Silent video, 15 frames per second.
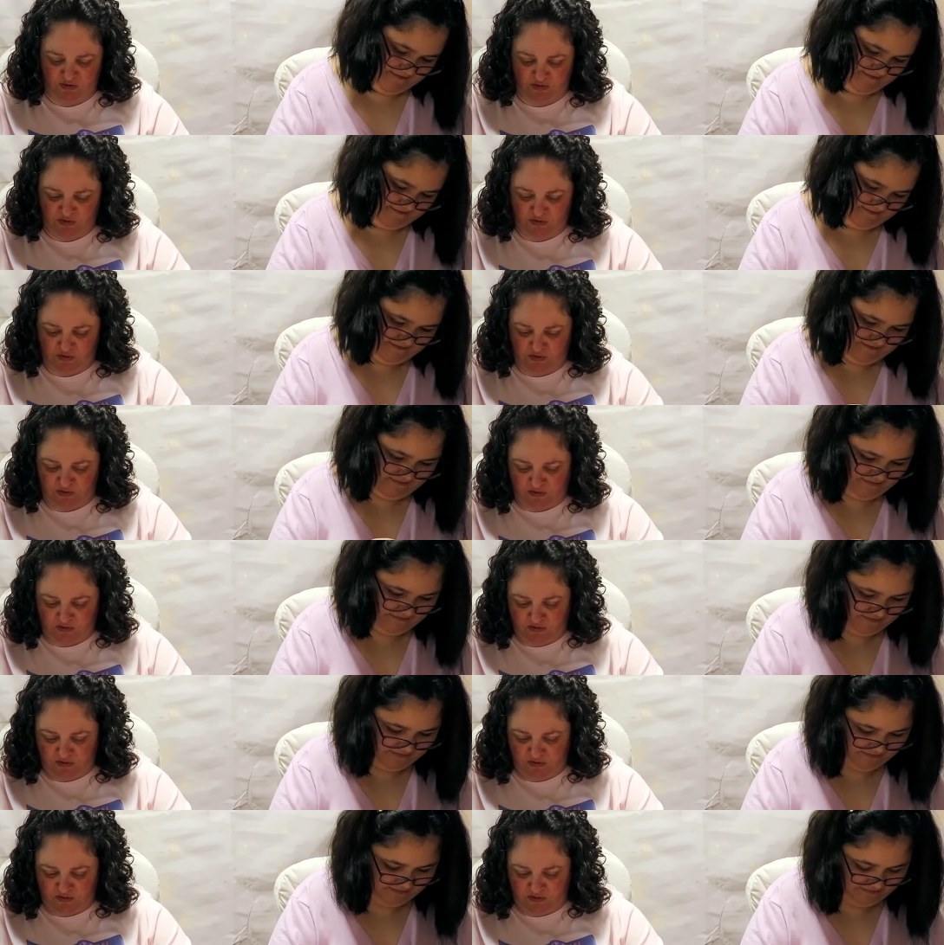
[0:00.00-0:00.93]

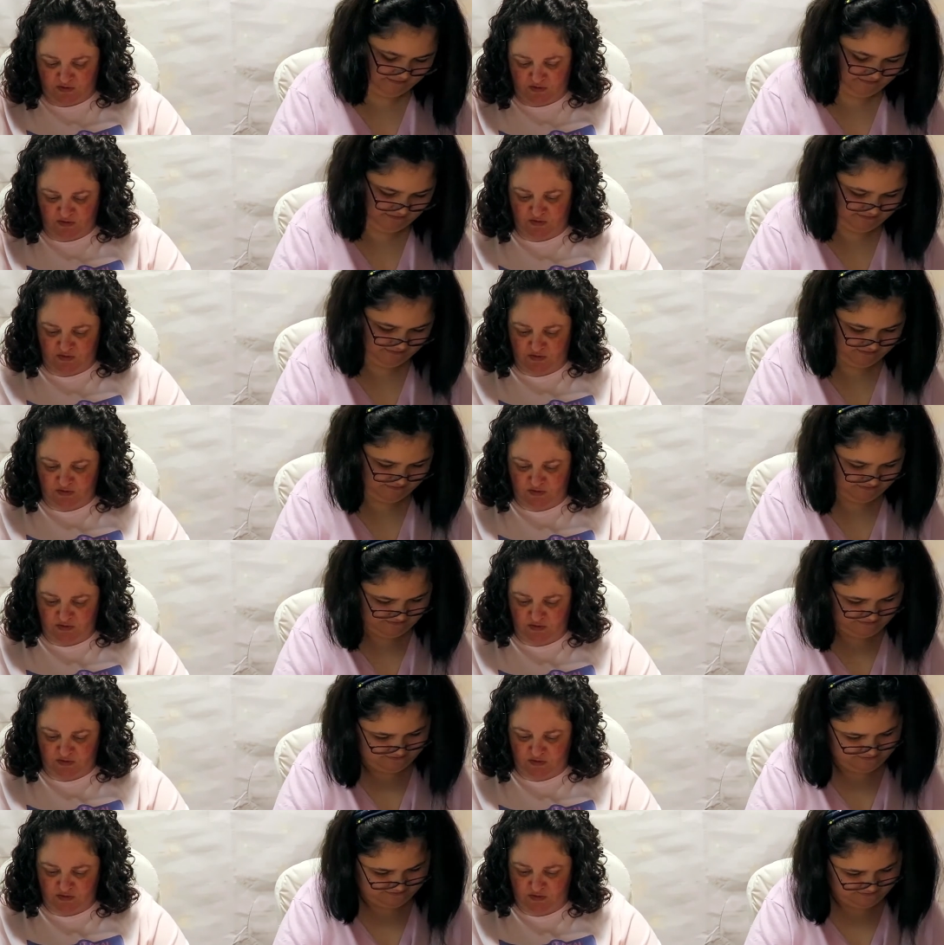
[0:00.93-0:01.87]

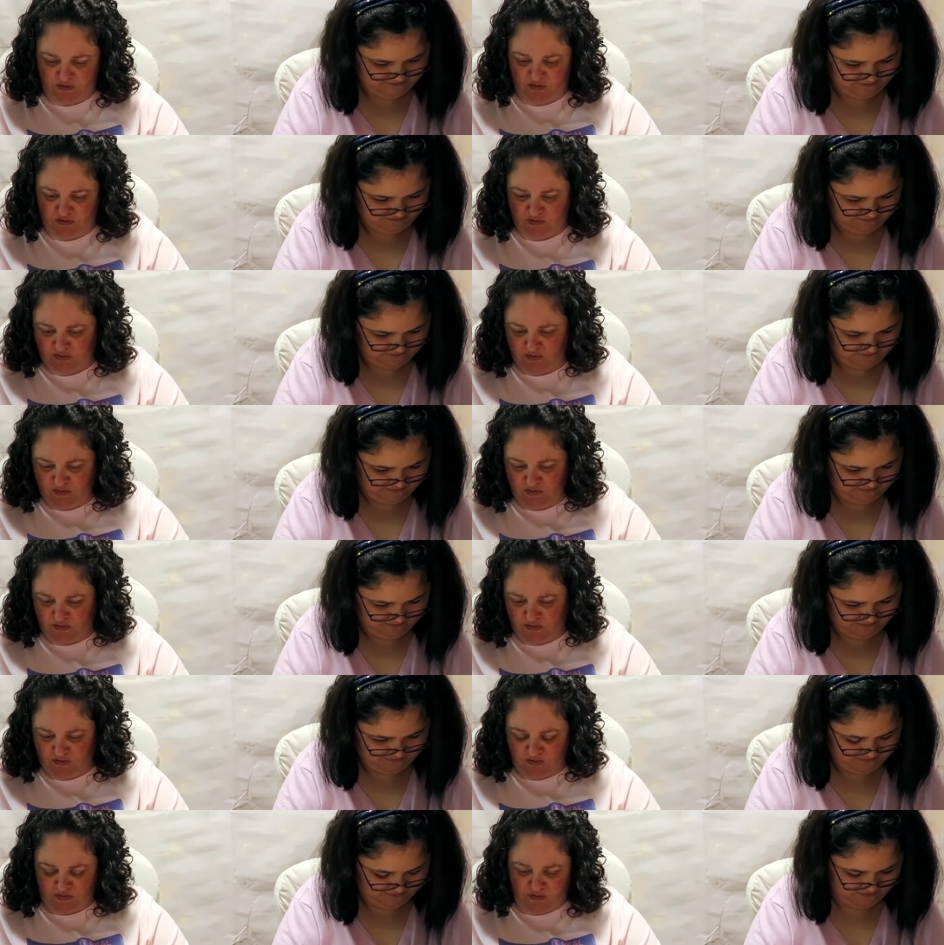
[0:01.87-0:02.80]

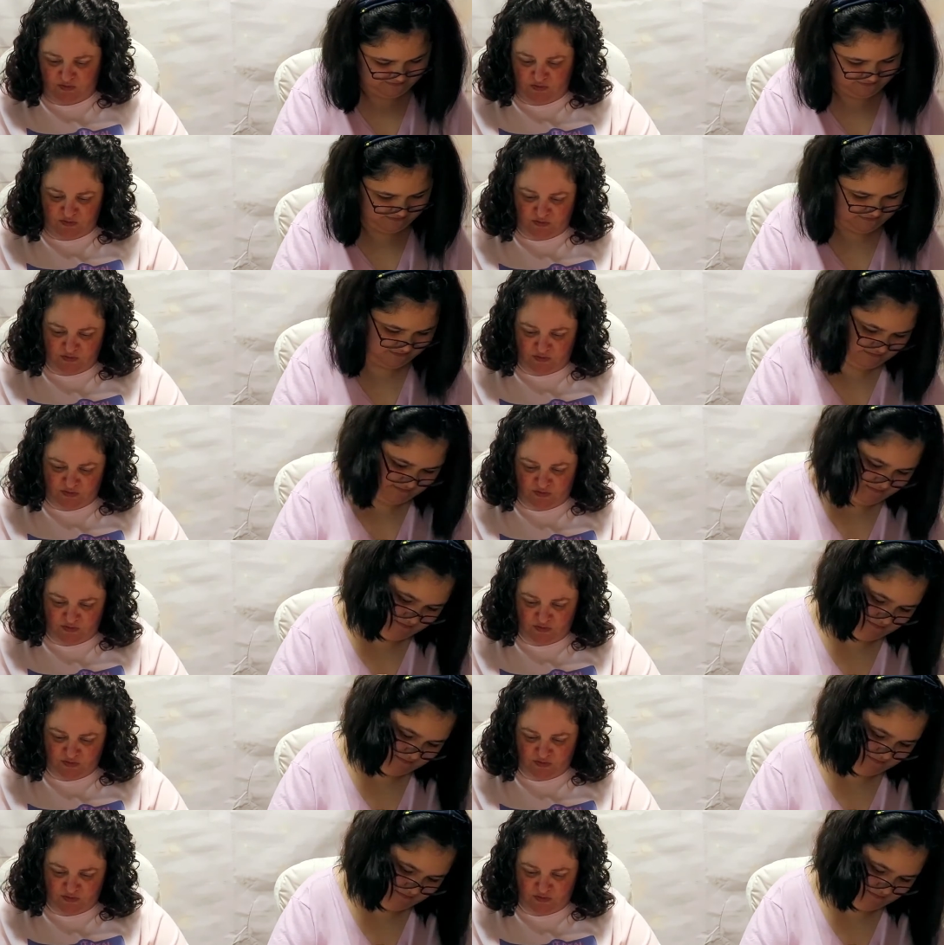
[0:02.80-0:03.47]
No one is speaking in this clip.